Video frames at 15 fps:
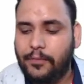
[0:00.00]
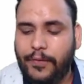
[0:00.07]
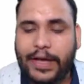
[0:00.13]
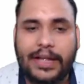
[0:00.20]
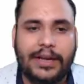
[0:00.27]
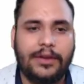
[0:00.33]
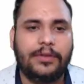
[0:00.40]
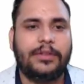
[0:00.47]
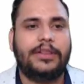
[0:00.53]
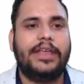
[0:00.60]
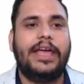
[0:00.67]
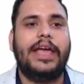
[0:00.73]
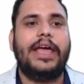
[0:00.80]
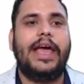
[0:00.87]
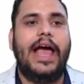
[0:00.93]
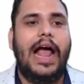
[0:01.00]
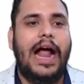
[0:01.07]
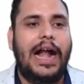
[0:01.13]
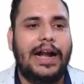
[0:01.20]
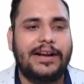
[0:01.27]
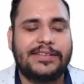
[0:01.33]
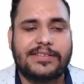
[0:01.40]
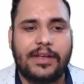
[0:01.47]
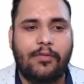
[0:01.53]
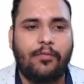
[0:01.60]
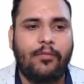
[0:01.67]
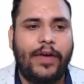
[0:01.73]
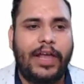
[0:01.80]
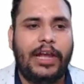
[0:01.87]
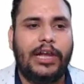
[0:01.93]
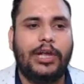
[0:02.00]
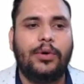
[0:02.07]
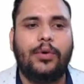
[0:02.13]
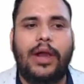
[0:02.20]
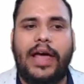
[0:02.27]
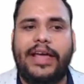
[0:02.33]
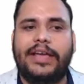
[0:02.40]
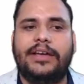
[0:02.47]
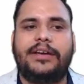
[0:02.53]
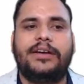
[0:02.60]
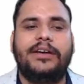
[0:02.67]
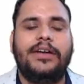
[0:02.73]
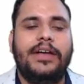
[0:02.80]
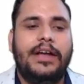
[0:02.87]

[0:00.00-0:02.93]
when they had some value like